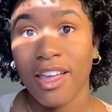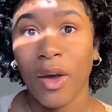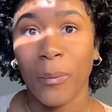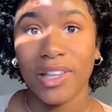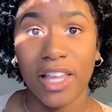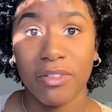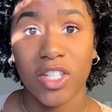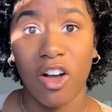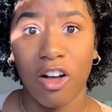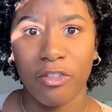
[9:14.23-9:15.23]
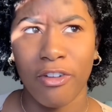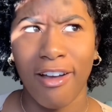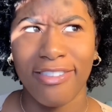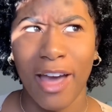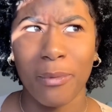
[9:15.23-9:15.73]
left off,
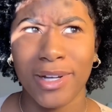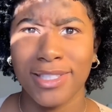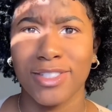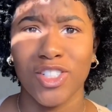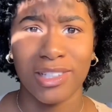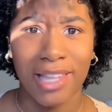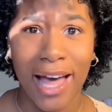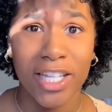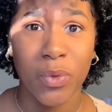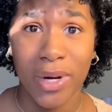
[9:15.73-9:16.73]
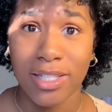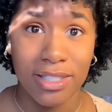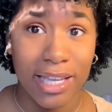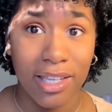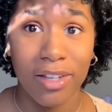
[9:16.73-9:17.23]
that was July
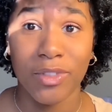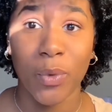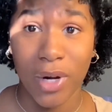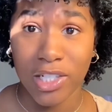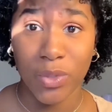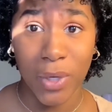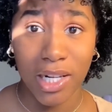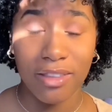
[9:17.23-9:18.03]
22nd of 2020.